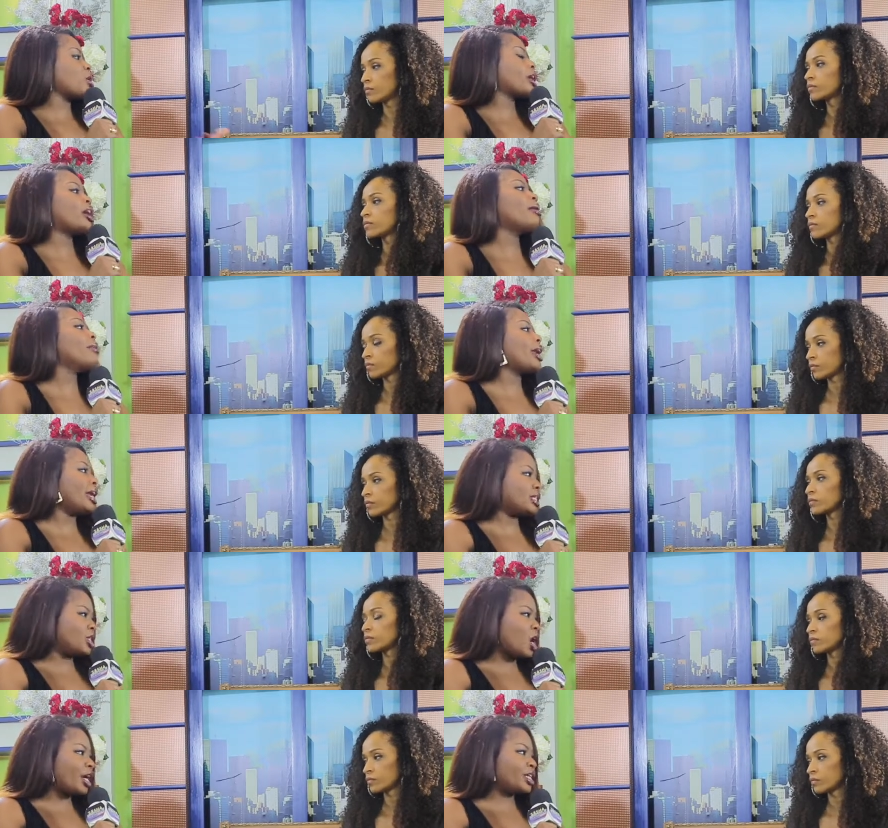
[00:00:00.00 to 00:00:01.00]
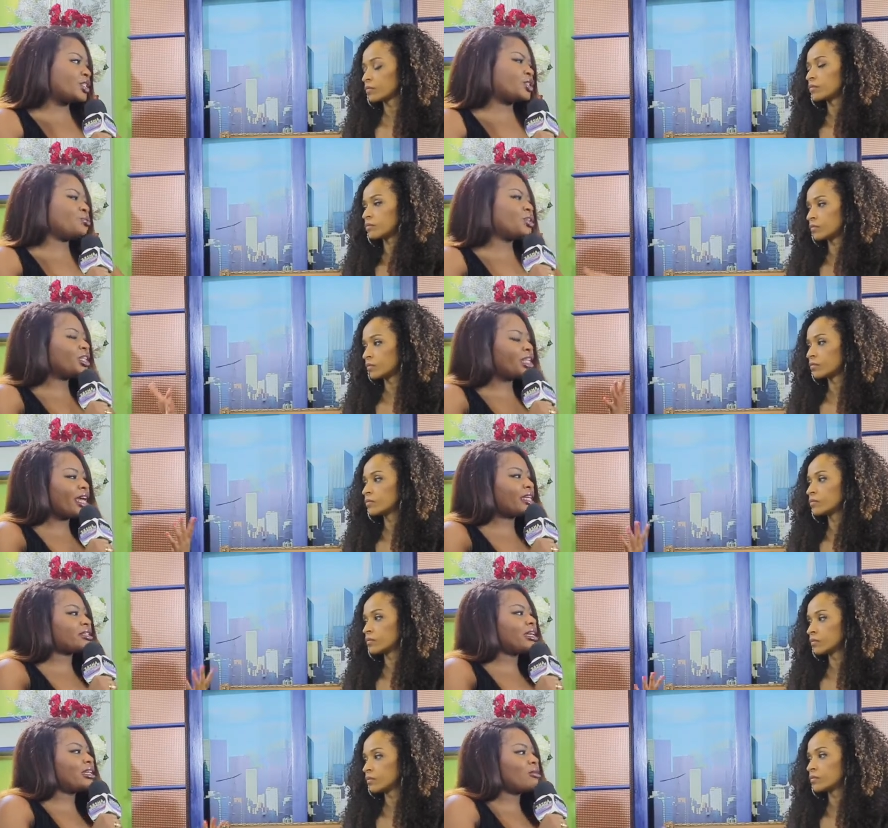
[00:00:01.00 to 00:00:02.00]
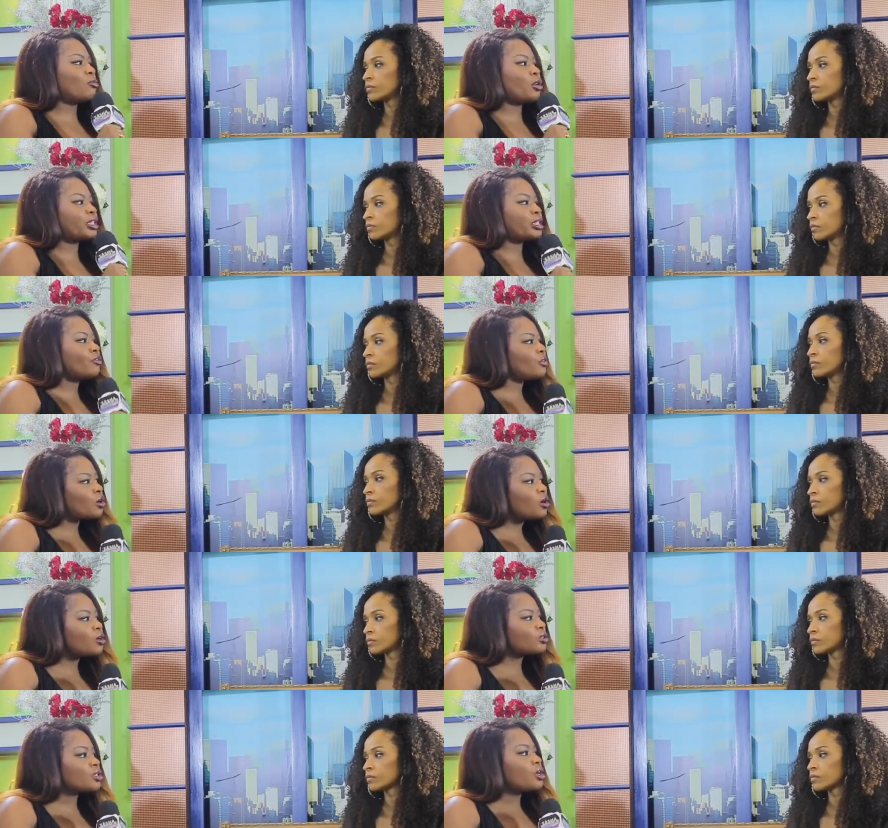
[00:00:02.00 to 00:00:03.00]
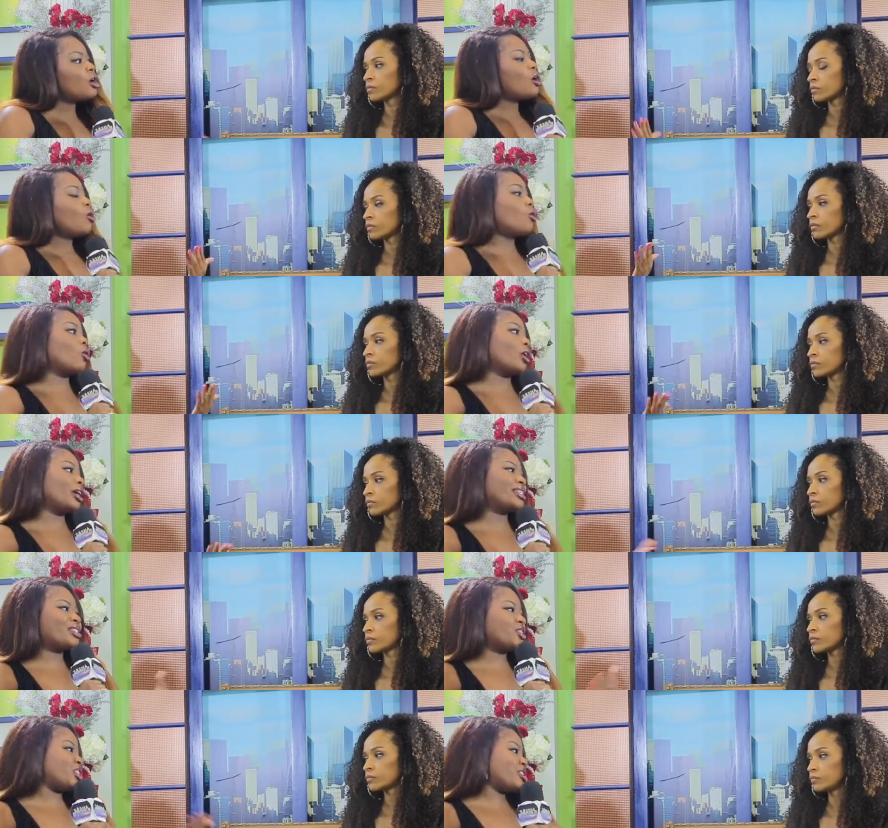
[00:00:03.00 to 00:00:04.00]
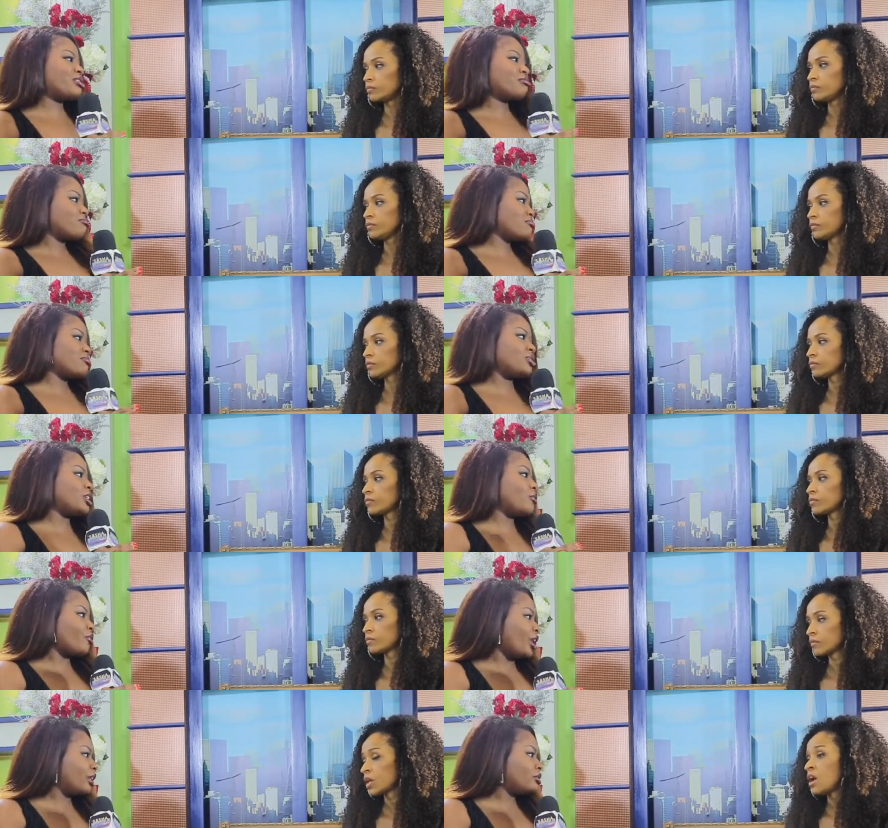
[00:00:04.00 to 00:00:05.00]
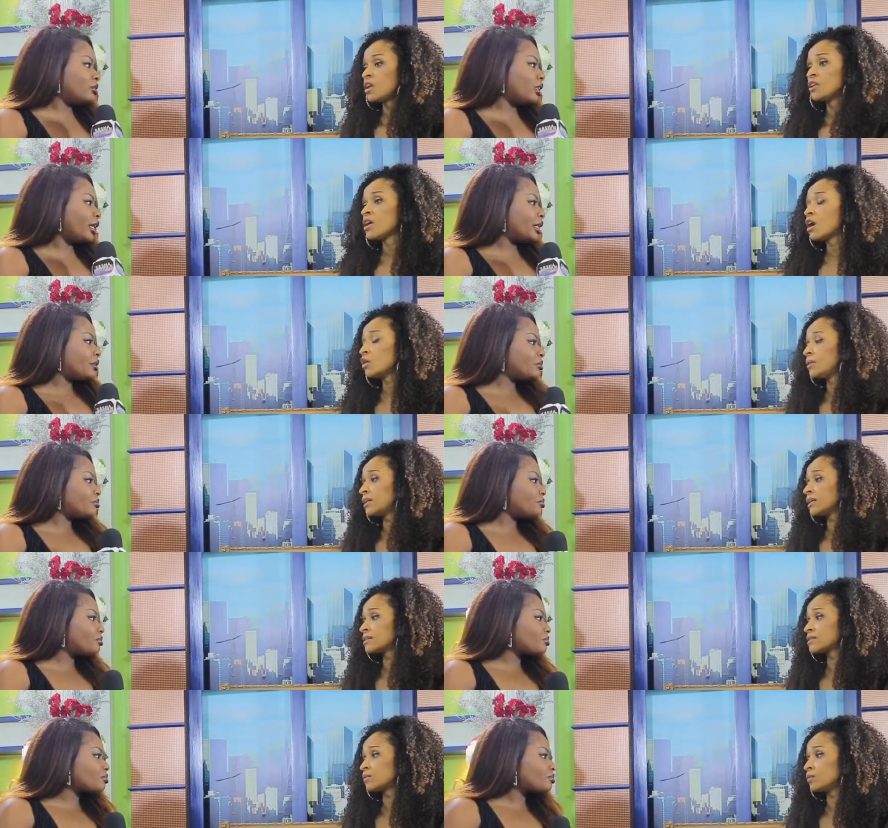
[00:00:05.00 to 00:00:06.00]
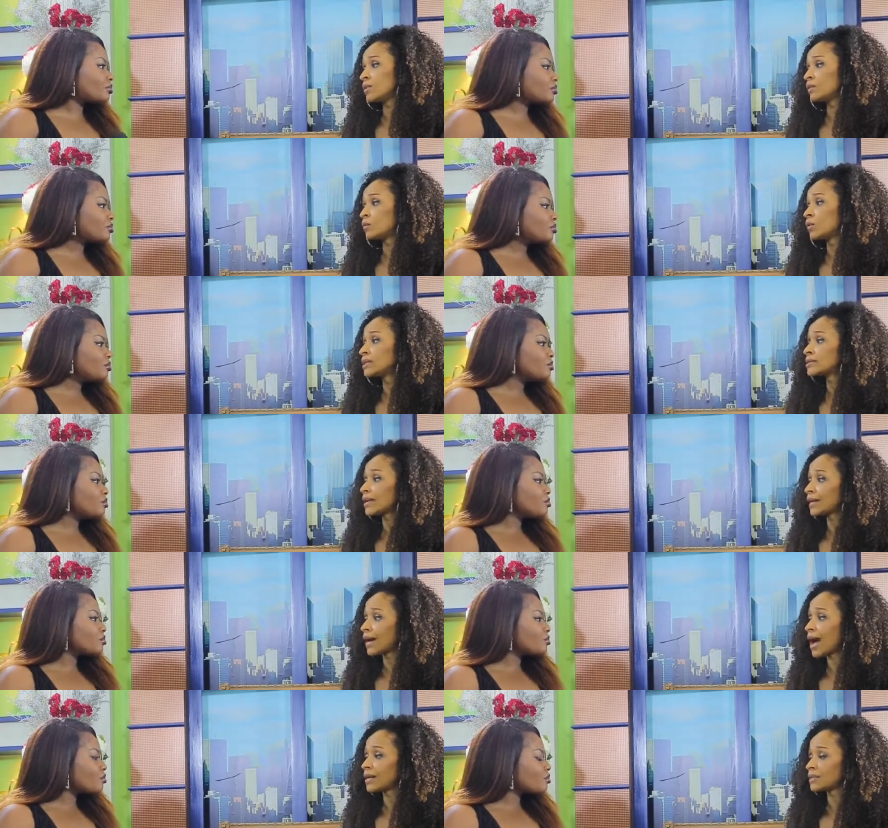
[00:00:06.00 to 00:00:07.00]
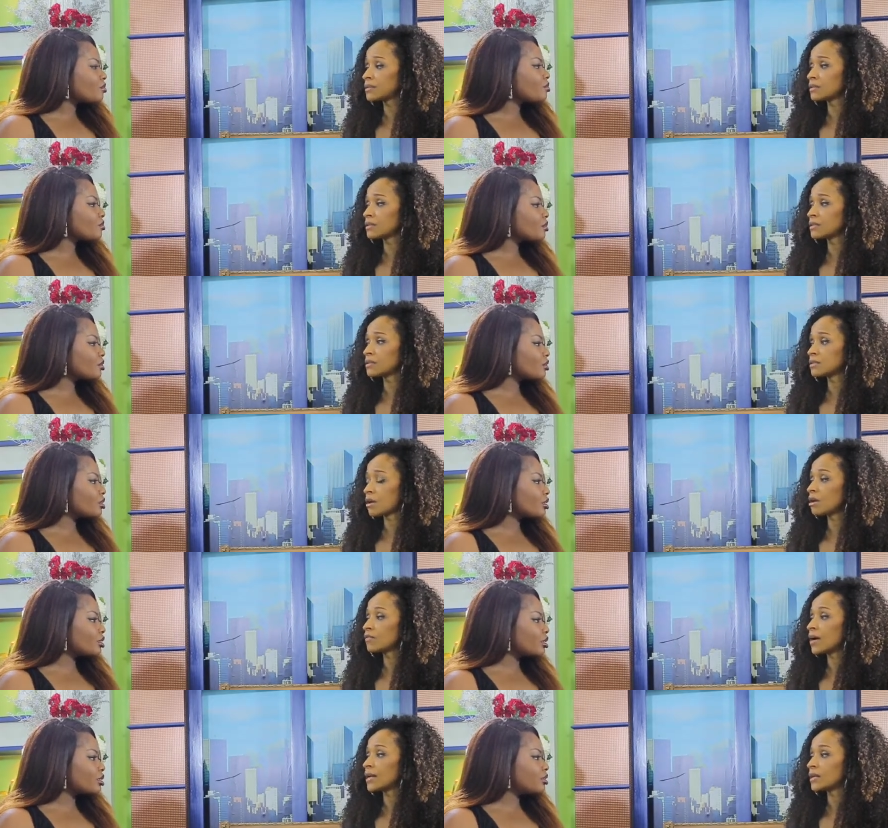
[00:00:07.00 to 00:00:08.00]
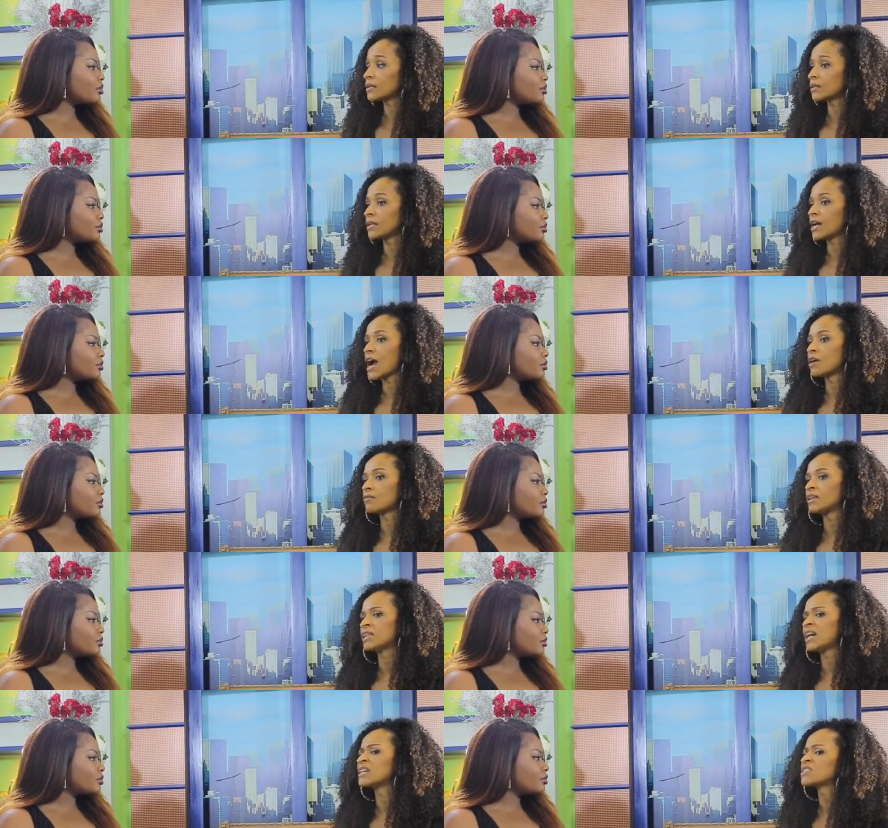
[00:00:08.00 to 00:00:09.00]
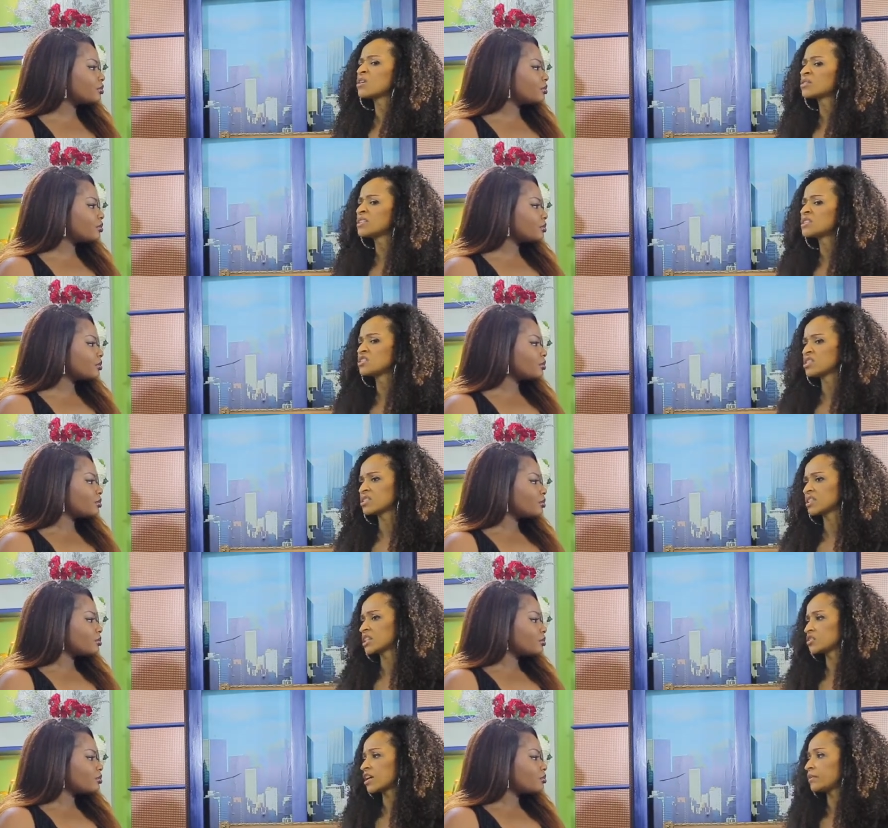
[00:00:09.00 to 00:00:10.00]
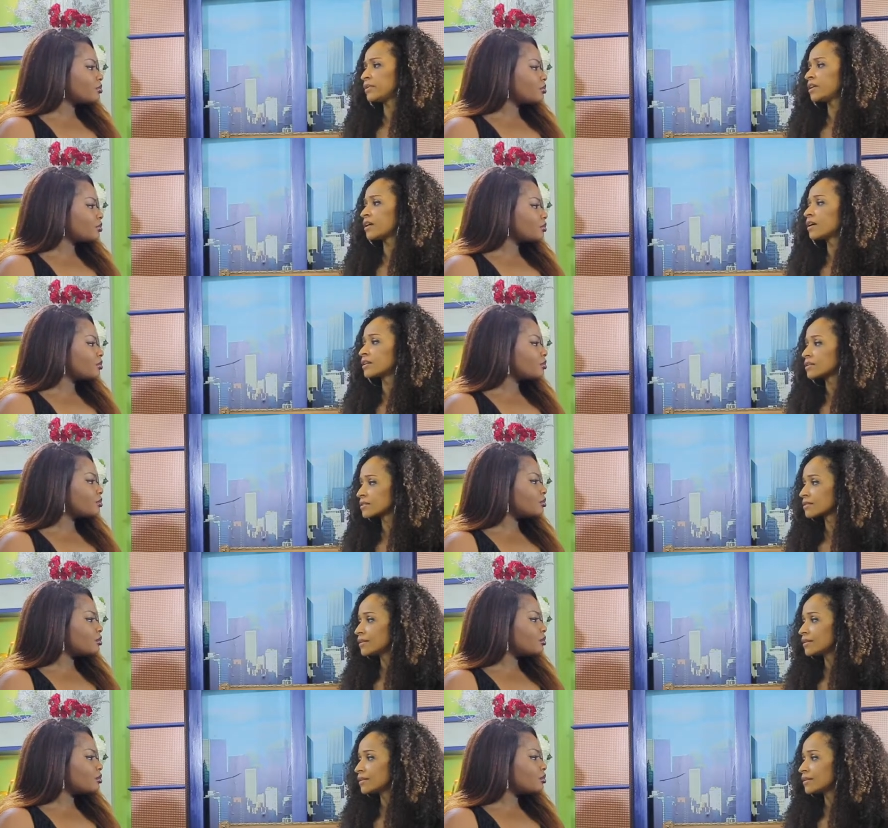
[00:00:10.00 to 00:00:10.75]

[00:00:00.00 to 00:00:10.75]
Speaker 1: want to come out as an artist do you mm-hmm. think that it's any more difficult or is it just different.
Speaker 2: No, because when once I got into the songwriting thing, I realized, oh, this is just like trying to be an artist.